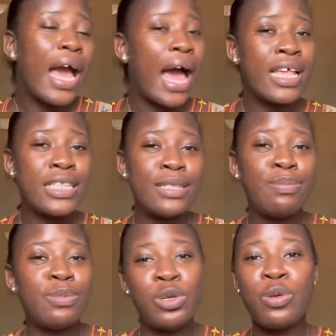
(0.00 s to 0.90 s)
As
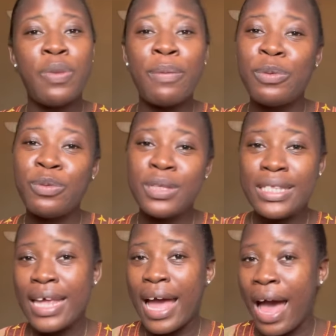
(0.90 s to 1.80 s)
Yoruba people
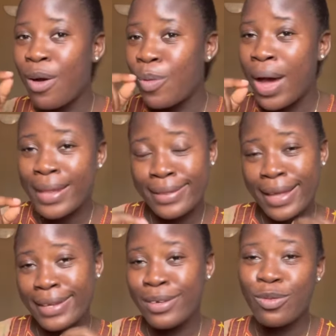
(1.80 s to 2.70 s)
say, I want a
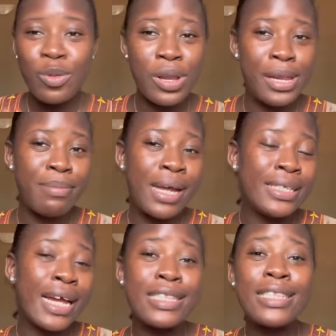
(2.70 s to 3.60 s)
thing only
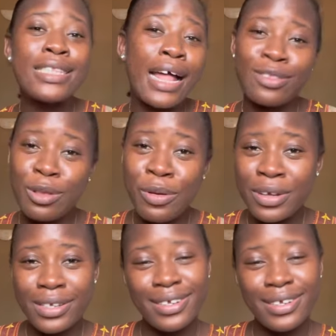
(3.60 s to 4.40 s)
magic, teeth and tongue.